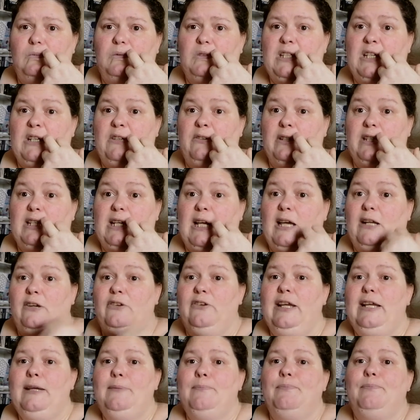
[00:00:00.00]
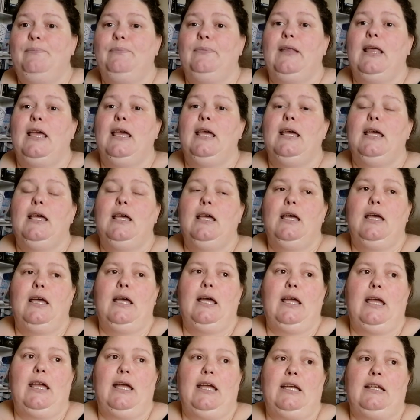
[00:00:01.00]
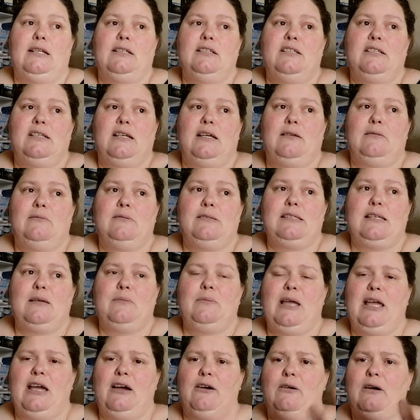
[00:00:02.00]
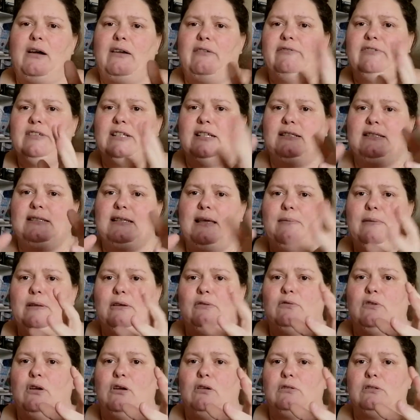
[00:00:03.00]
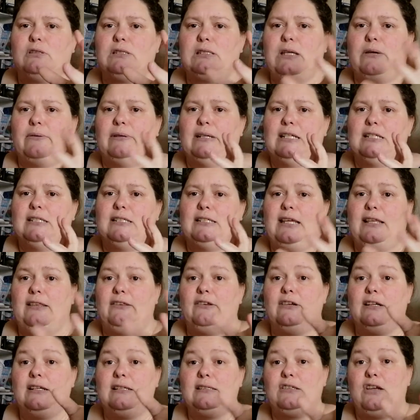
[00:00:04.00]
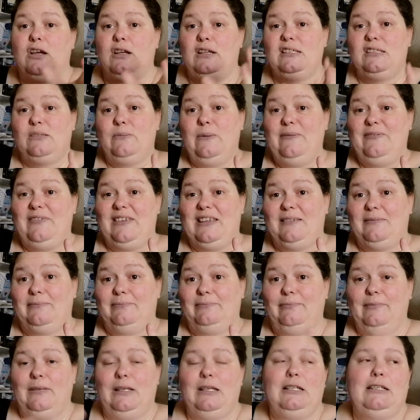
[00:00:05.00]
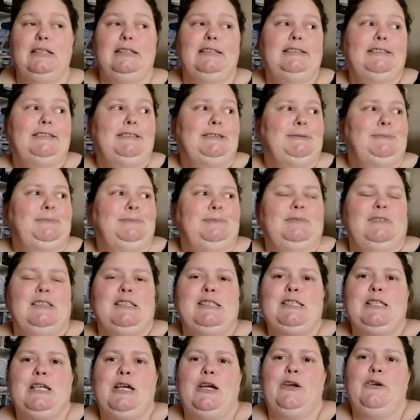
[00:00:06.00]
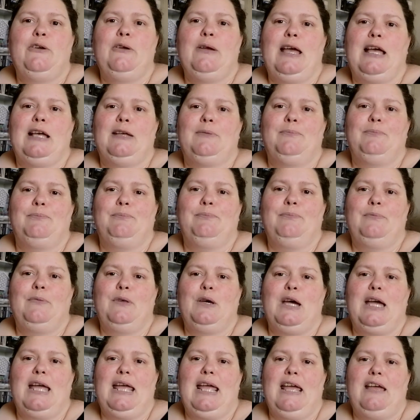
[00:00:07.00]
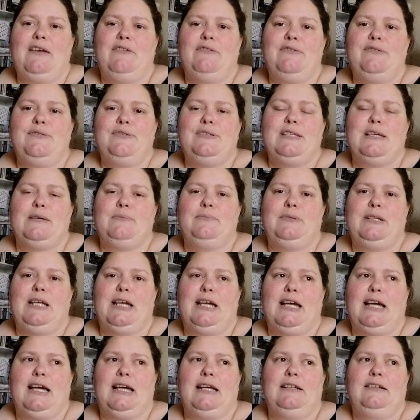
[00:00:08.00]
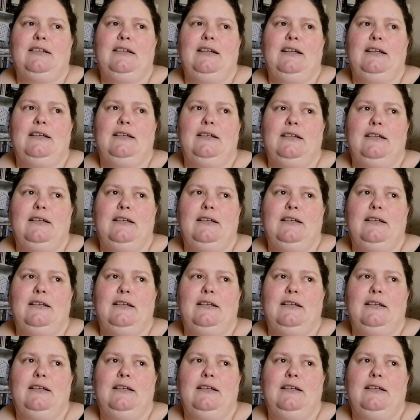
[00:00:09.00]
Secret Yarnery, and somehow I've done something wrong with sewing it together and it's kind of squiffy. So I have some yarn.